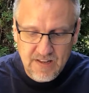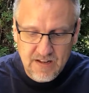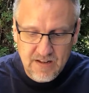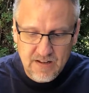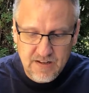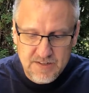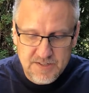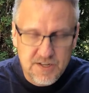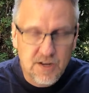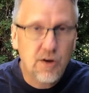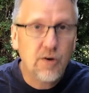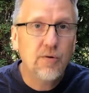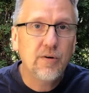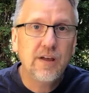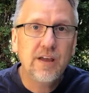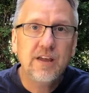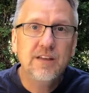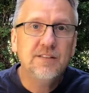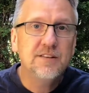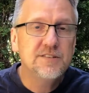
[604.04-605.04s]
So
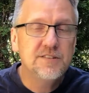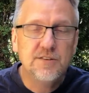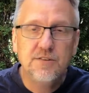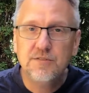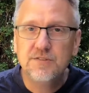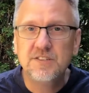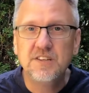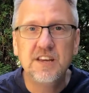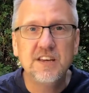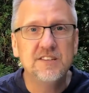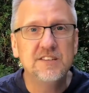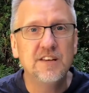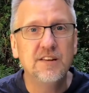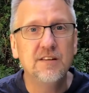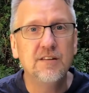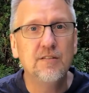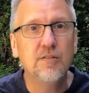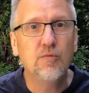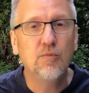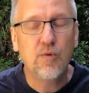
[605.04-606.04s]
in this new
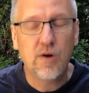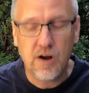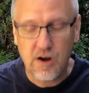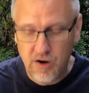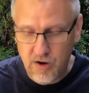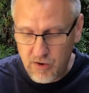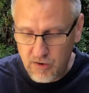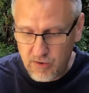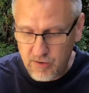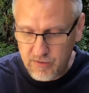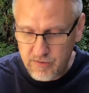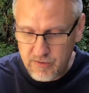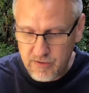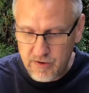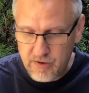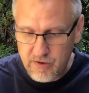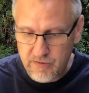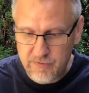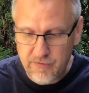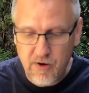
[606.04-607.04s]
season where
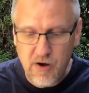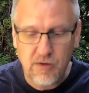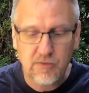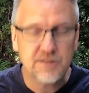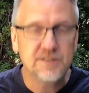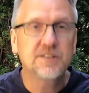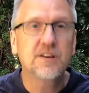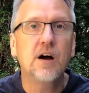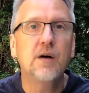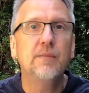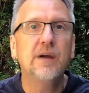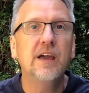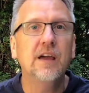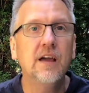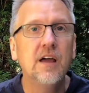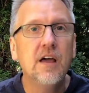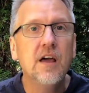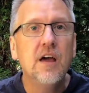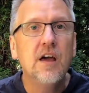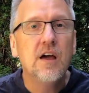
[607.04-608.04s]
the fall is coming,
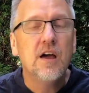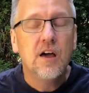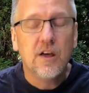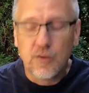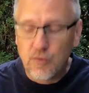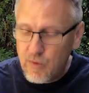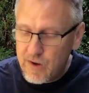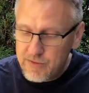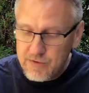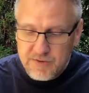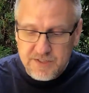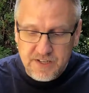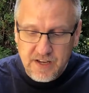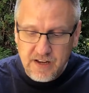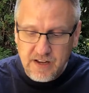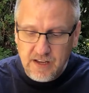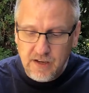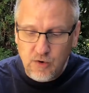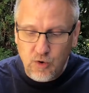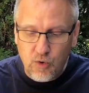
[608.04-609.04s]
the weather's
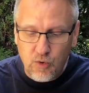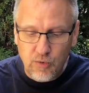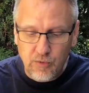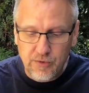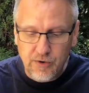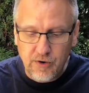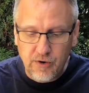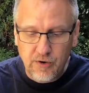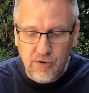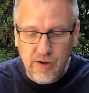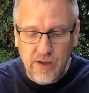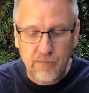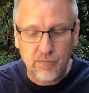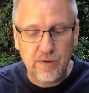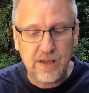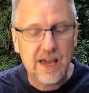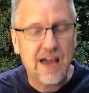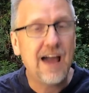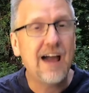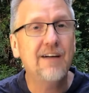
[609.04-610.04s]
getting colder, and
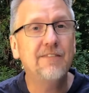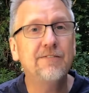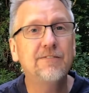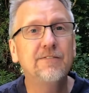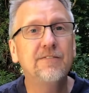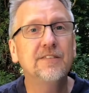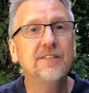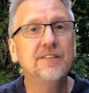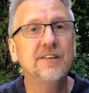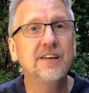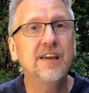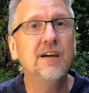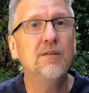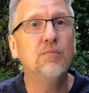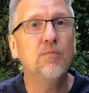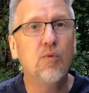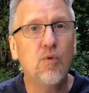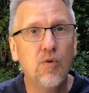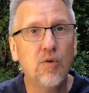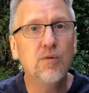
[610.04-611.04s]
we have to get
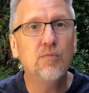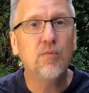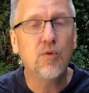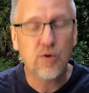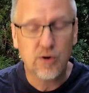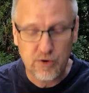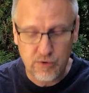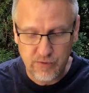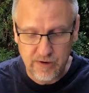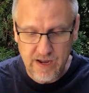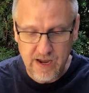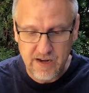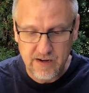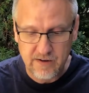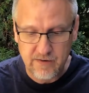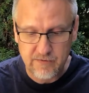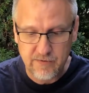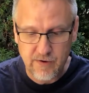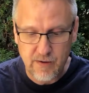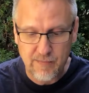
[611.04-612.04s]
more and more
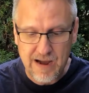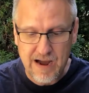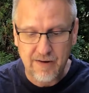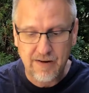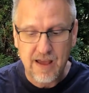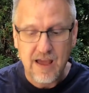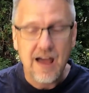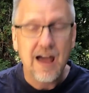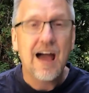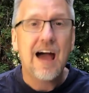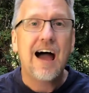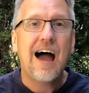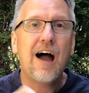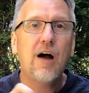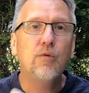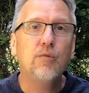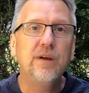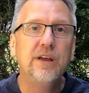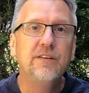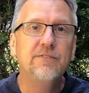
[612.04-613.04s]
creative about how
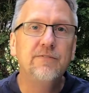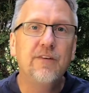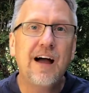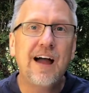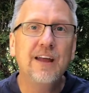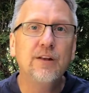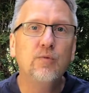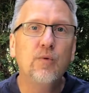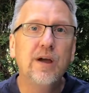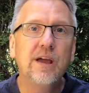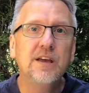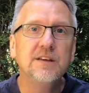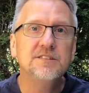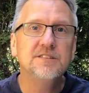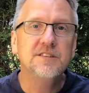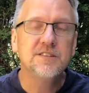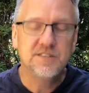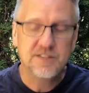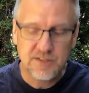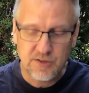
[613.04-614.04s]
we find ways
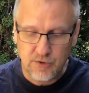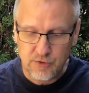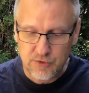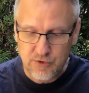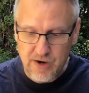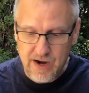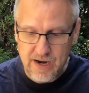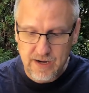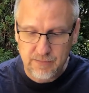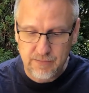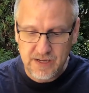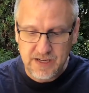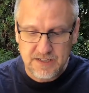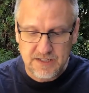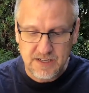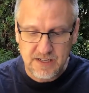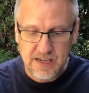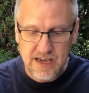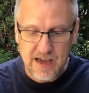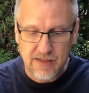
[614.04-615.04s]
to still try to be
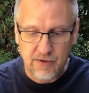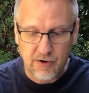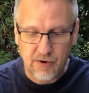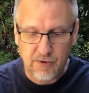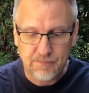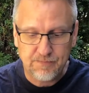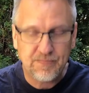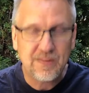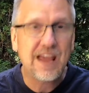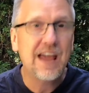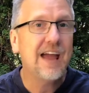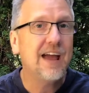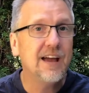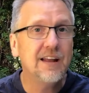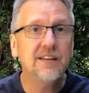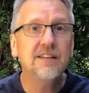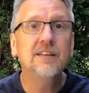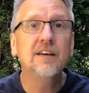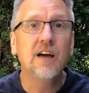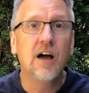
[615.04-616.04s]
together
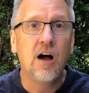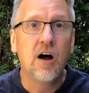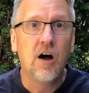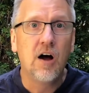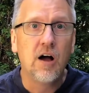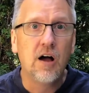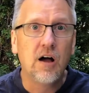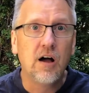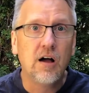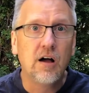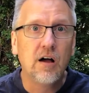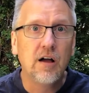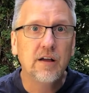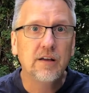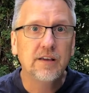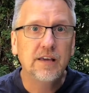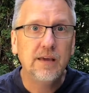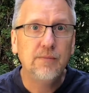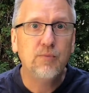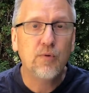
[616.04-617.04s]
and
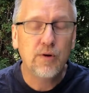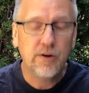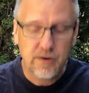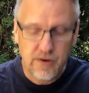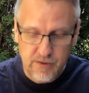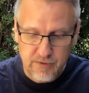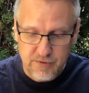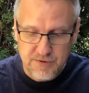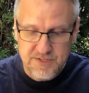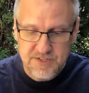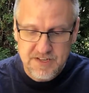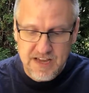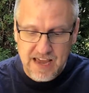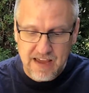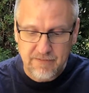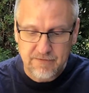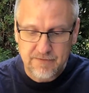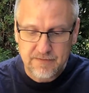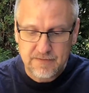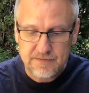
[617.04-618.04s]
keep one another safe.